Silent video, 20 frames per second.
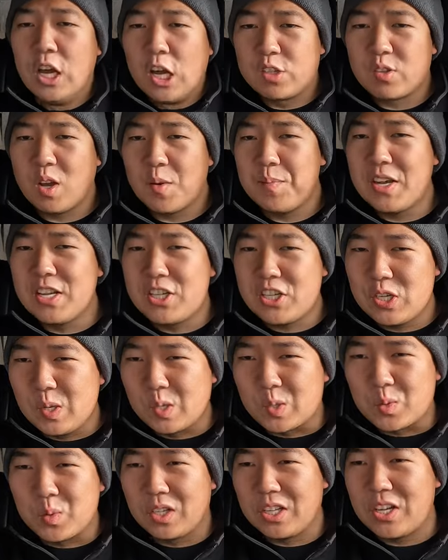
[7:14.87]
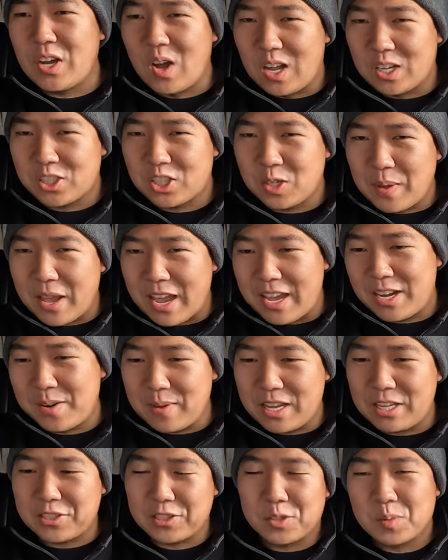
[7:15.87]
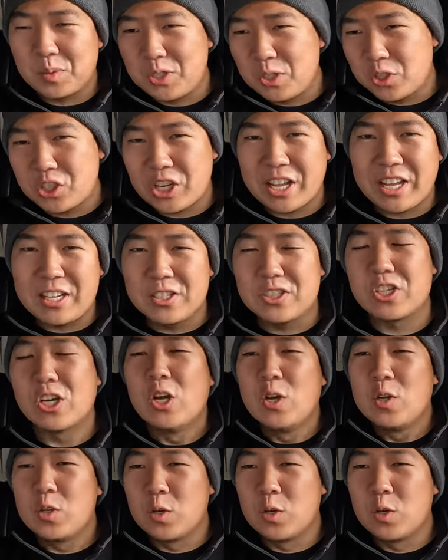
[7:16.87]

So I mentioned those really awesome animations when you change